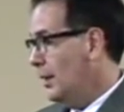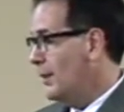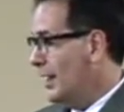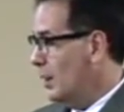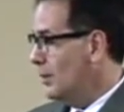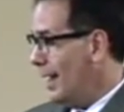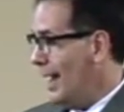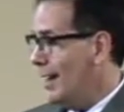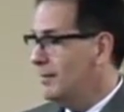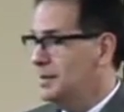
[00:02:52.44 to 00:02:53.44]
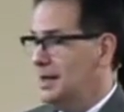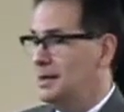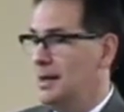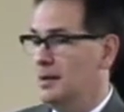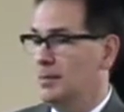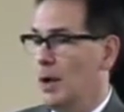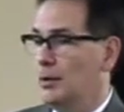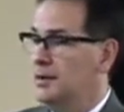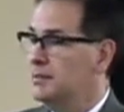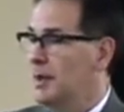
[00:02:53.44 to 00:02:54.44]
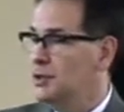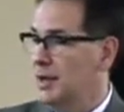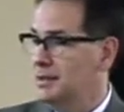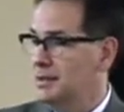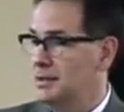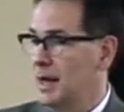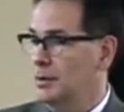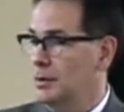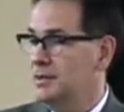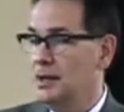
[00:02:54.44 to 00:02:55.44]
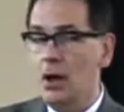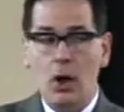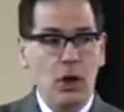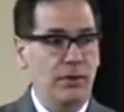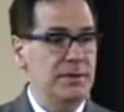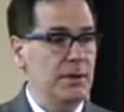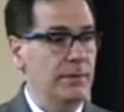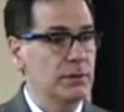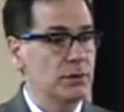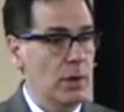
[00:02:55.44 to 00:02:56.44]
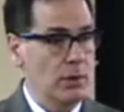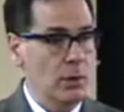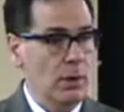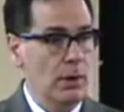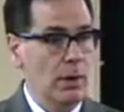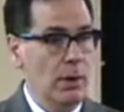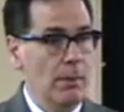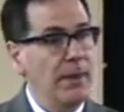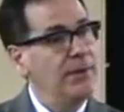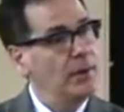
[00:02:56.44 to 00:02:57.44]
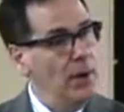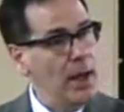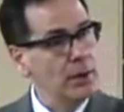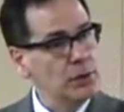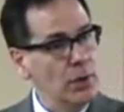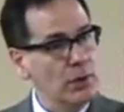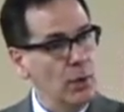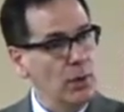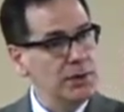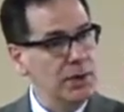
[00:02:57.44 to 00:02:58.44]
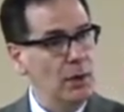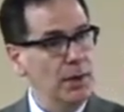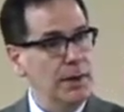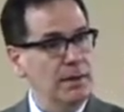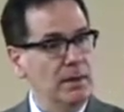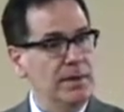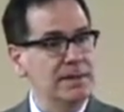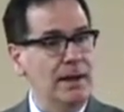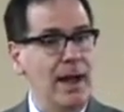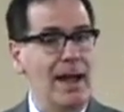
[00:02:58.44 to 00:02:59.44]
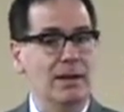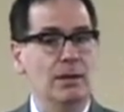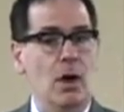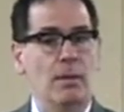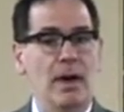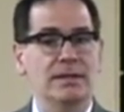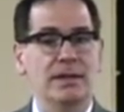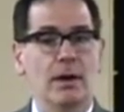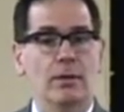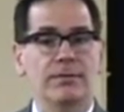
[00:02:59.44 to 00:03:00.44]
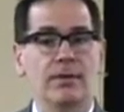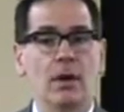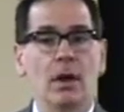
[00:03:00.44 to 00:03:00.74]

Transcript: They don't have the 10 key components, much less the standards. They call themselves a drug court, but they're not a drug court to go look at them. It's like I could call myself